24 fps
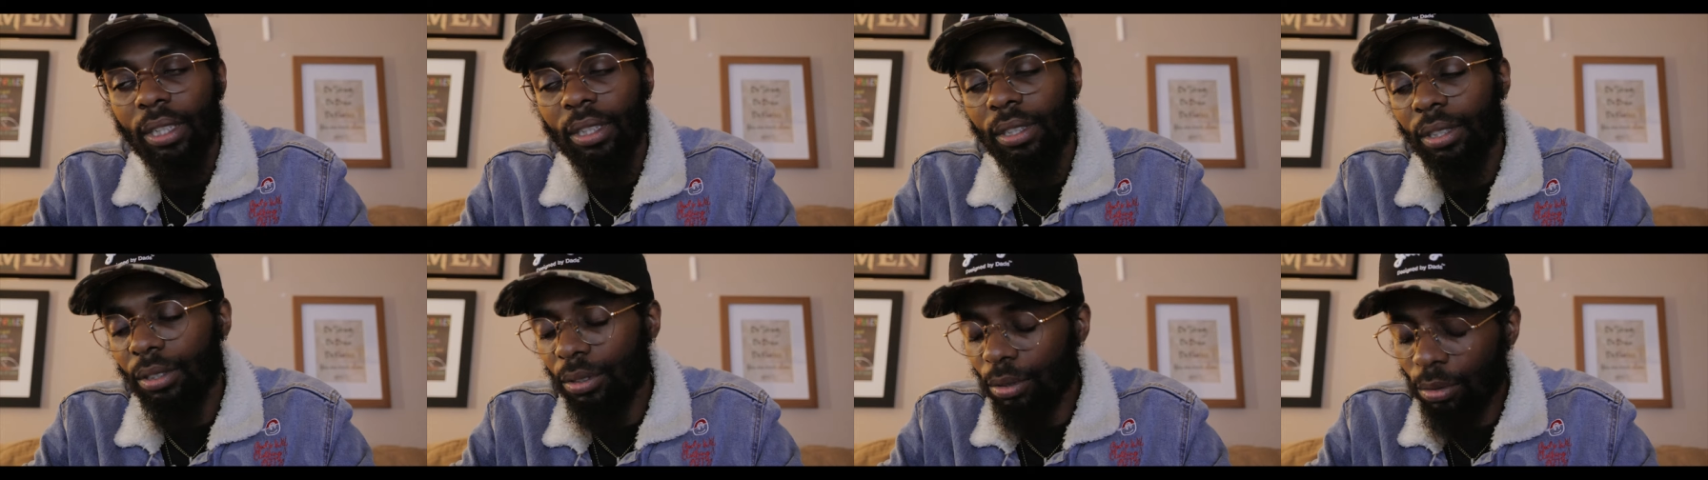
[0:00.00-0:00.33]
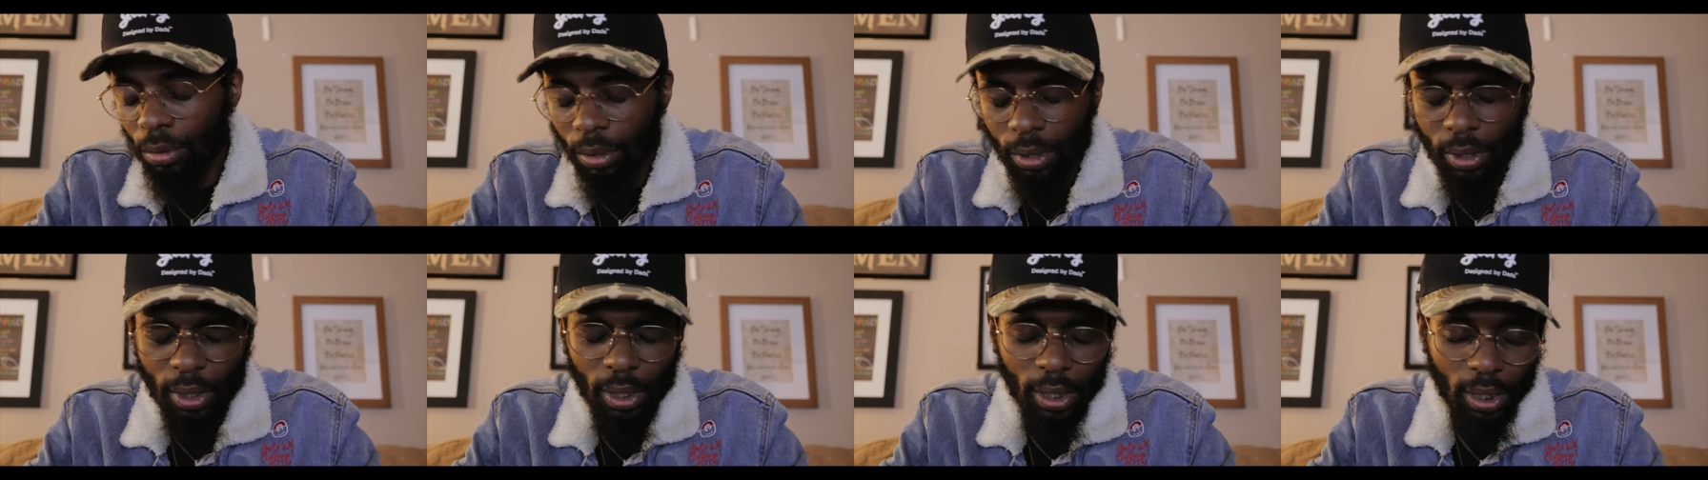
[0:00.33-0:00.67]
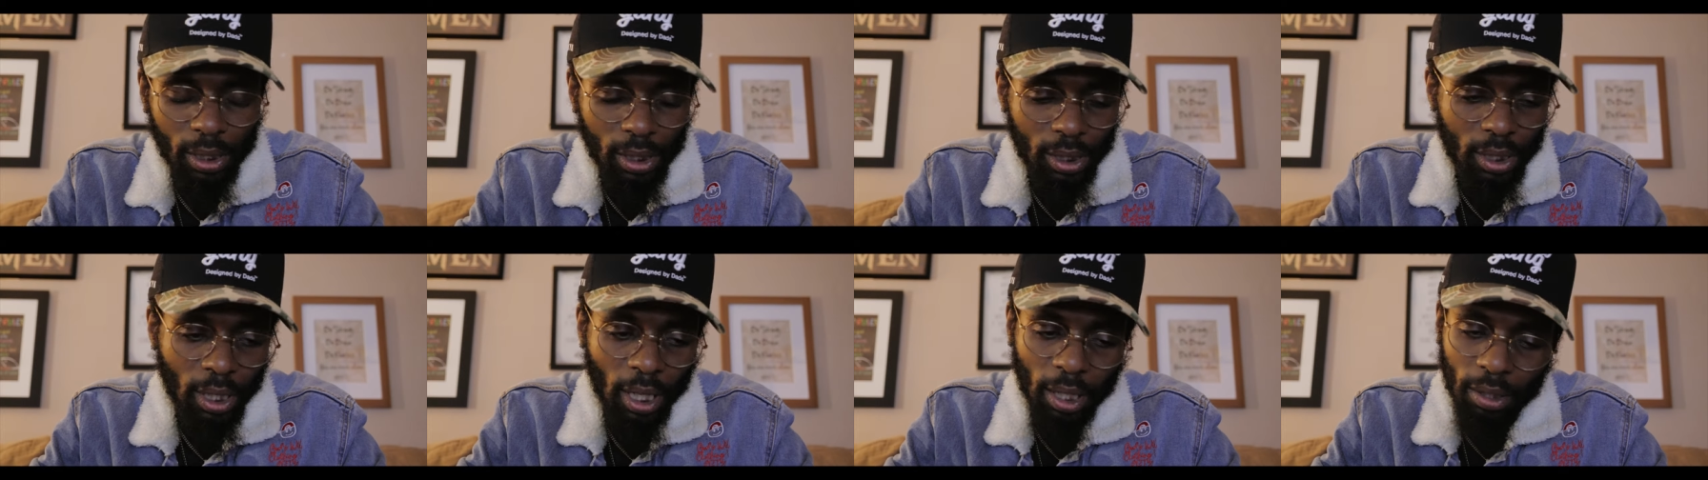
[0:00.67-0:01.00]
and doing
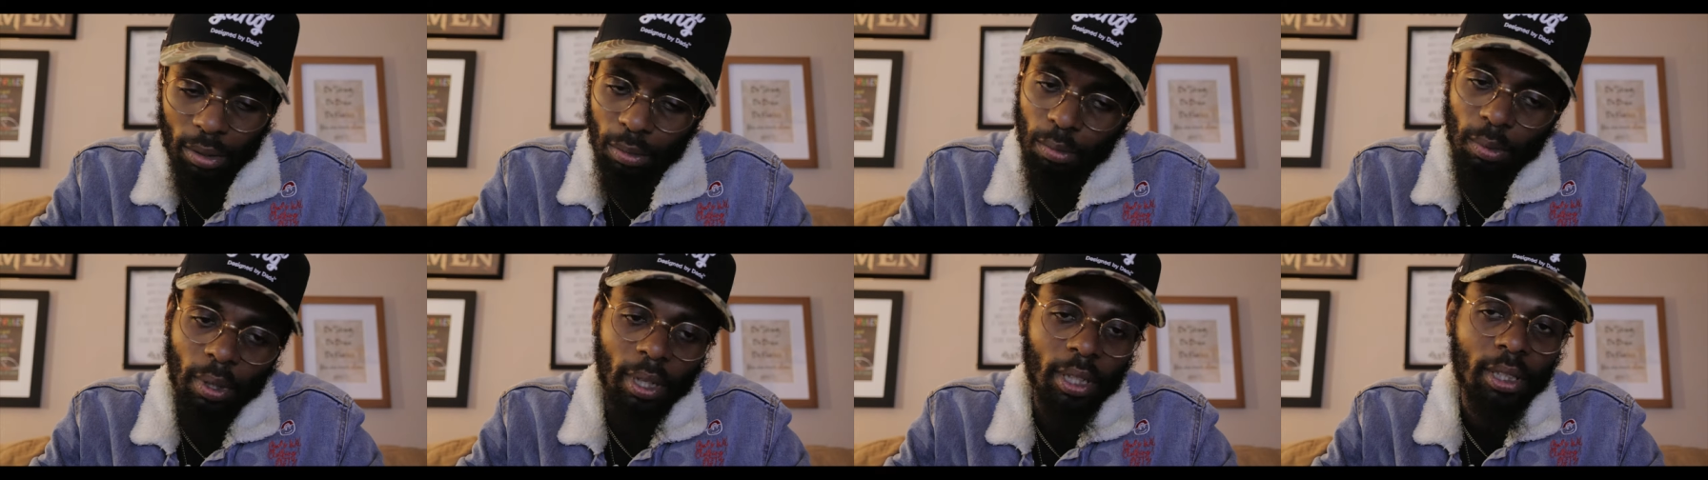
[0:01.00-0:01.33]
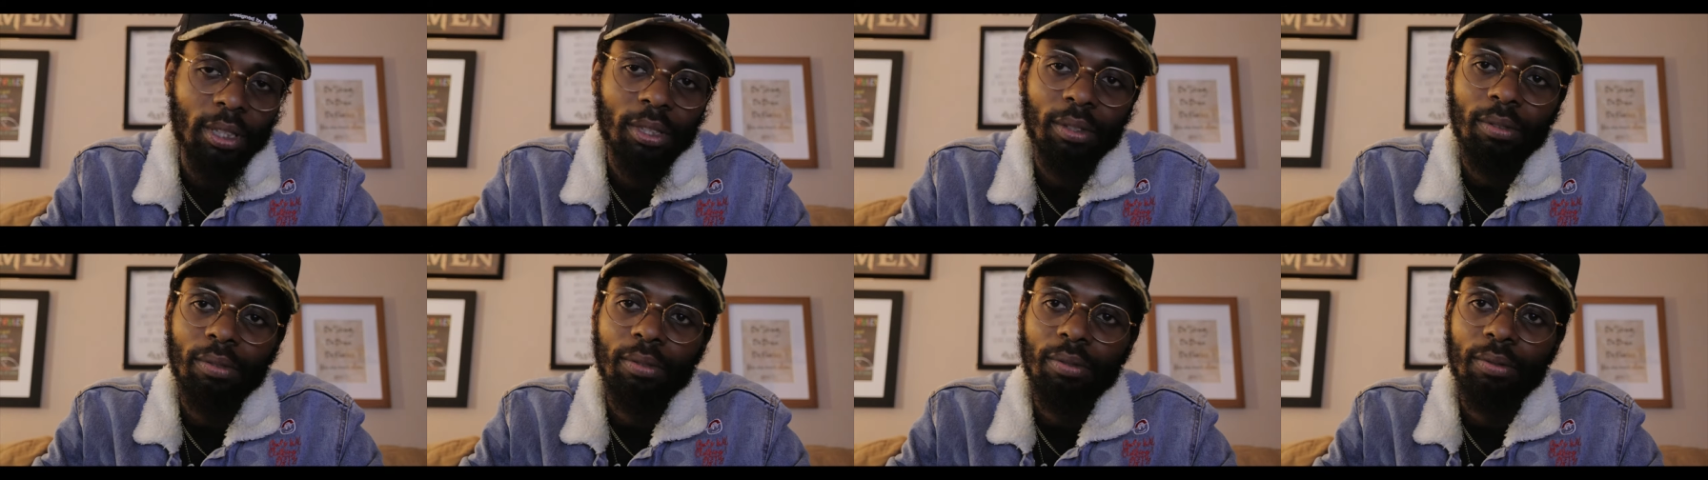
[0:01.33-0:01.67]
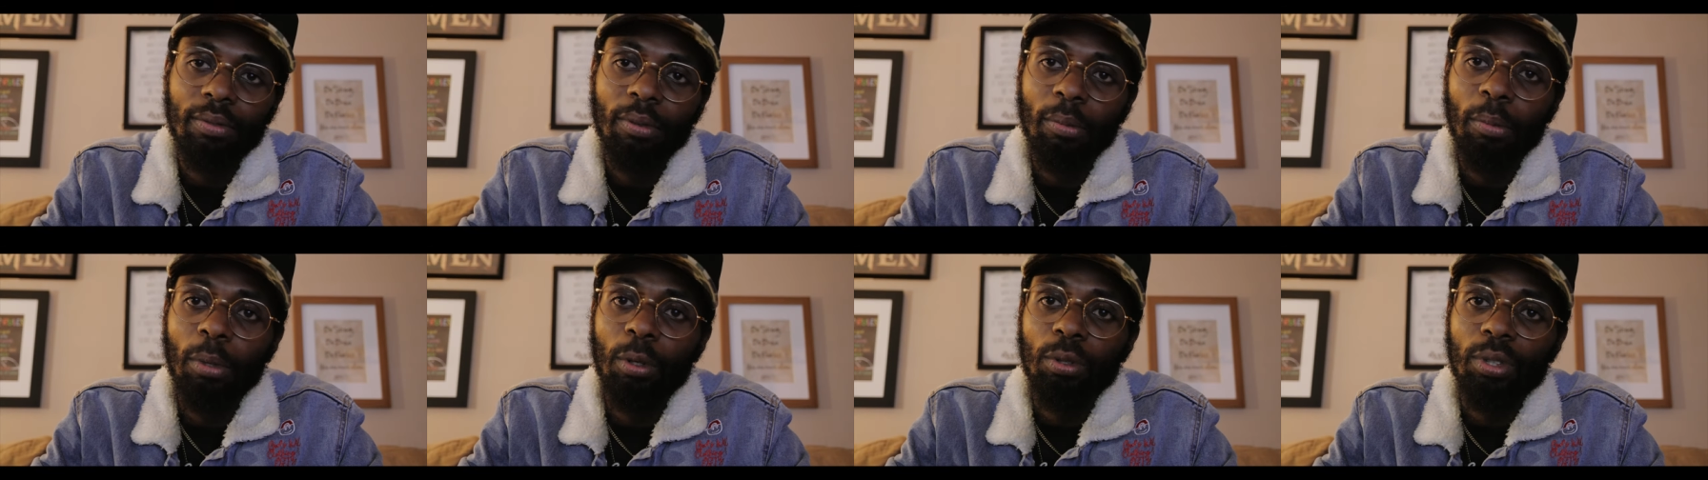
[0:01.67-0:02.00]
things not the ways
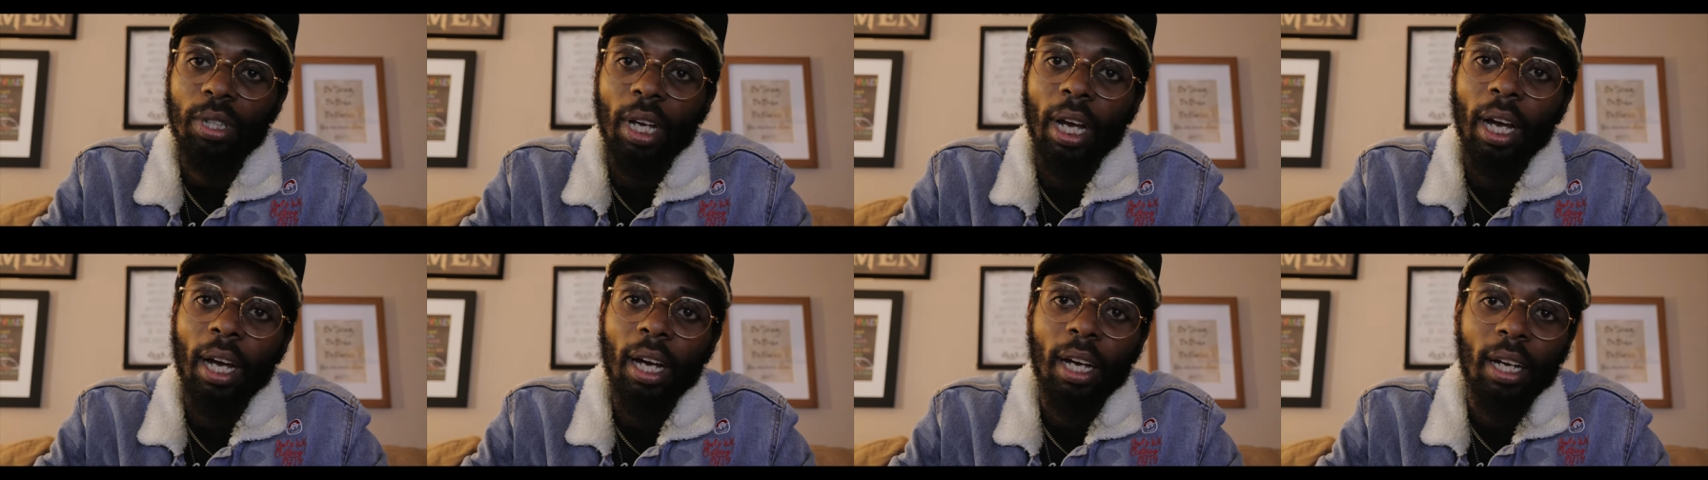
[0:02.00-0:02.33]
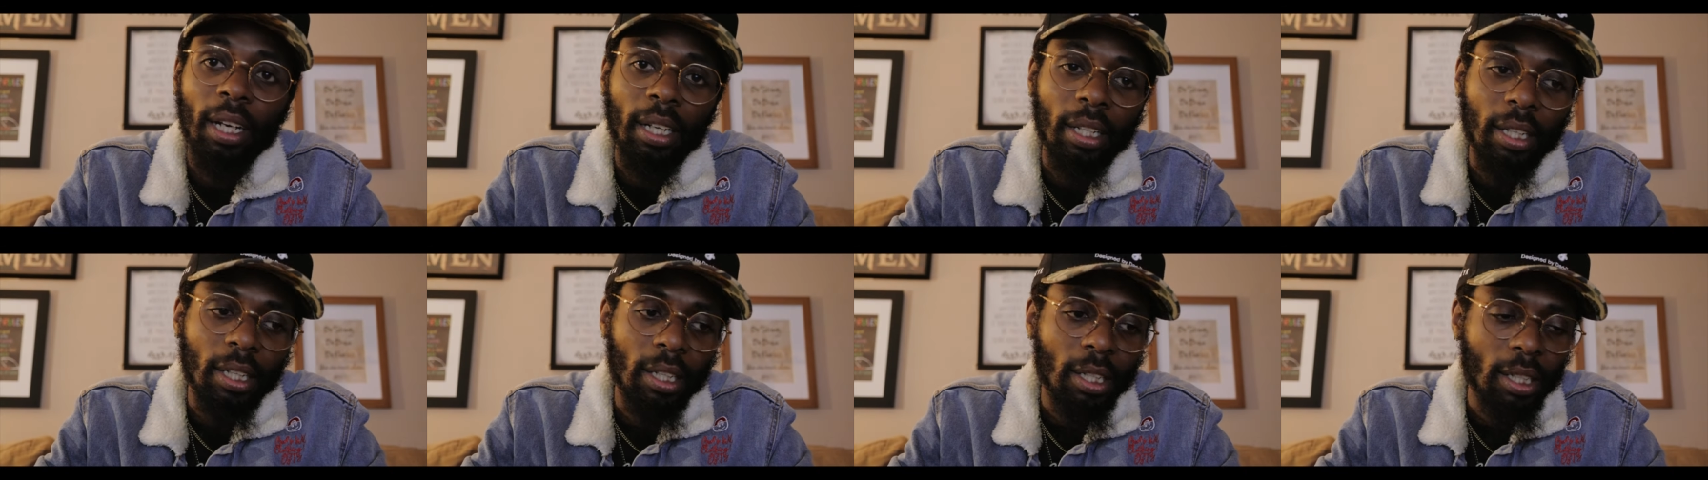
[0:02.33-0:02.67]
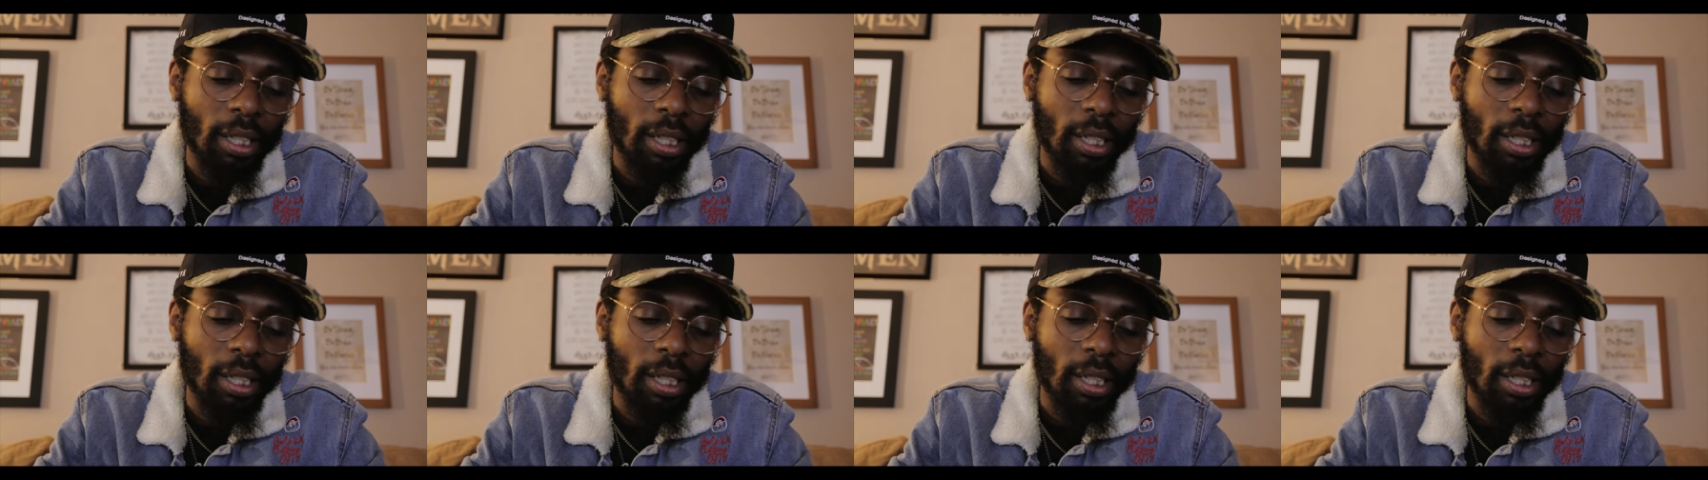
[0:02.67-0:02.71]
of the Most High,